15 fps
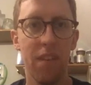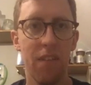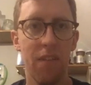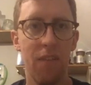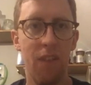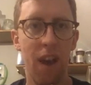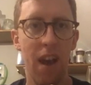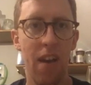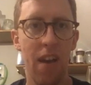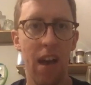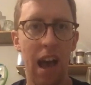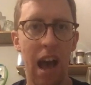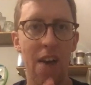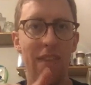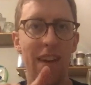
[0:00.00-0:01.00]
right?
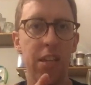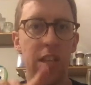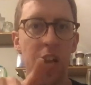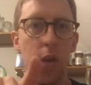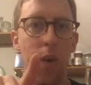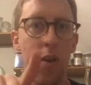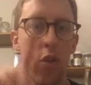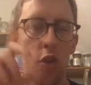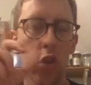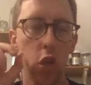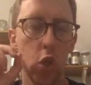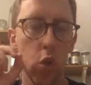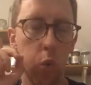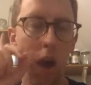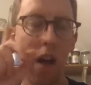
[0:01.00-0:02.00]
I've asked that question to
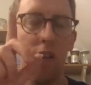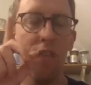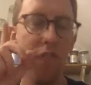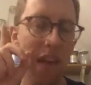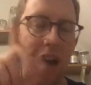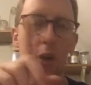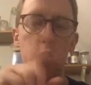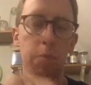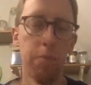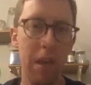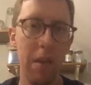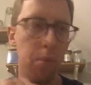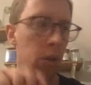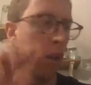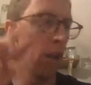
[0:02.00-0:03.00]
12,000
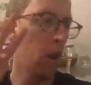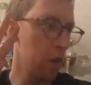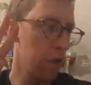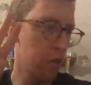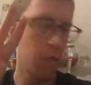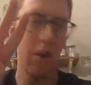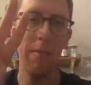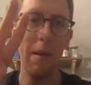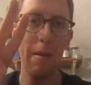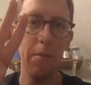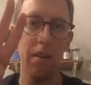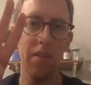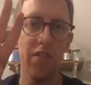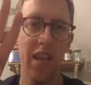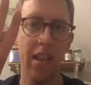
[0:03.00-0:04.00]
people and only 3 people
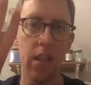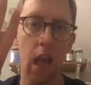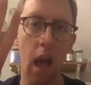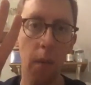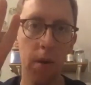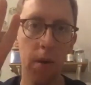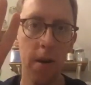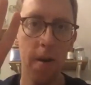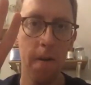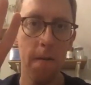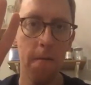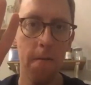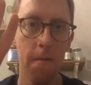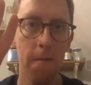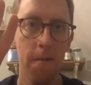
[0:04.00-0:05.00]
have said no,
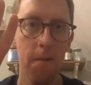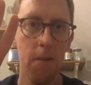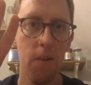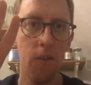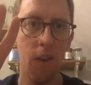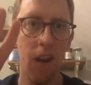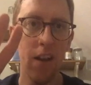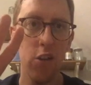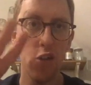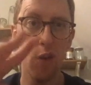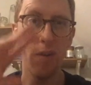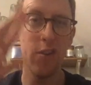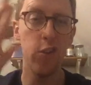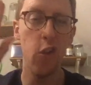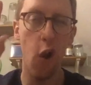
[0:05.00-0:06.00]
right? So
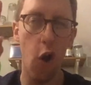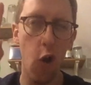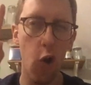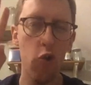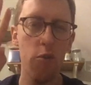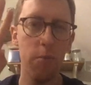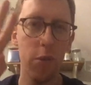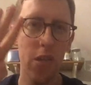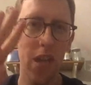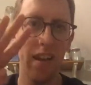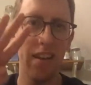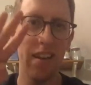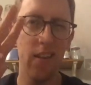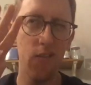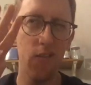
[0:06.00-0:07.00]
it's not 100%,
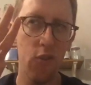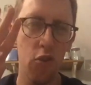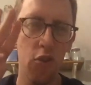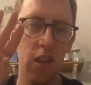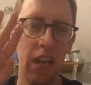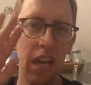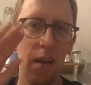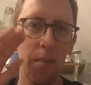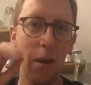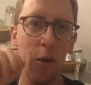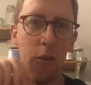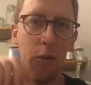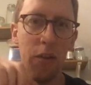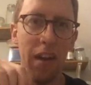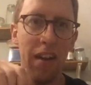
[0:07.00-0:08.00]
just a little bit
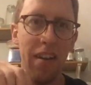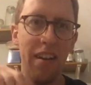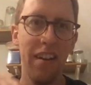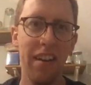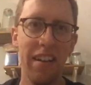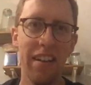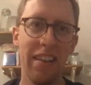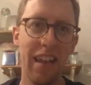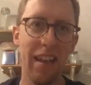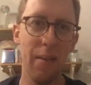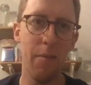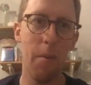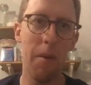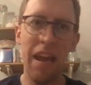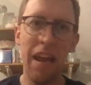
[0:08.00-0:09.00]
under. Like it's
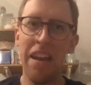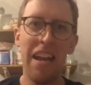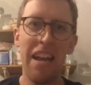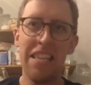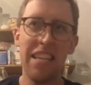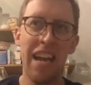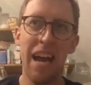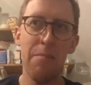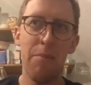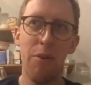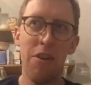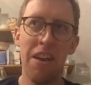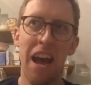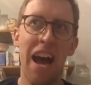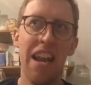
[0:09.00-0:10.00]
probably like
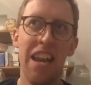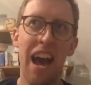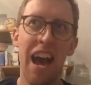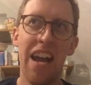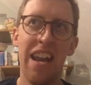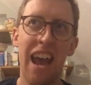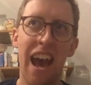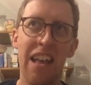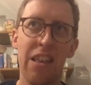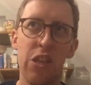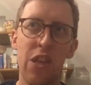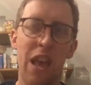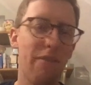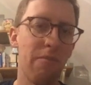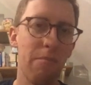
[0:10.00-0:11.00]

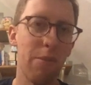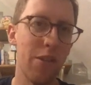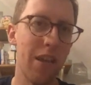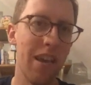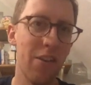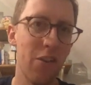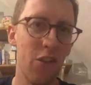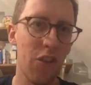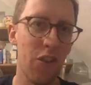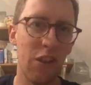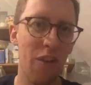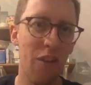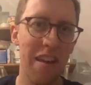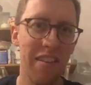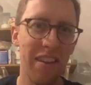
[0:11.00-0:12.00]
99.9997%, something
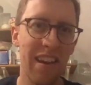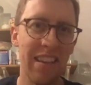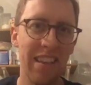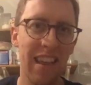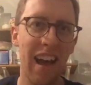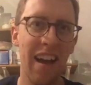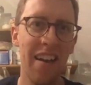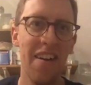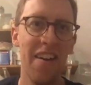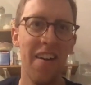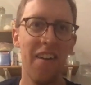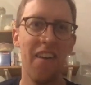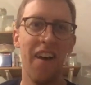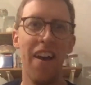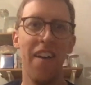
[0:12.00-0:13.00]
crazy like that,
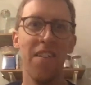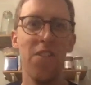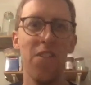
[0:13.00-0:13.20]
right?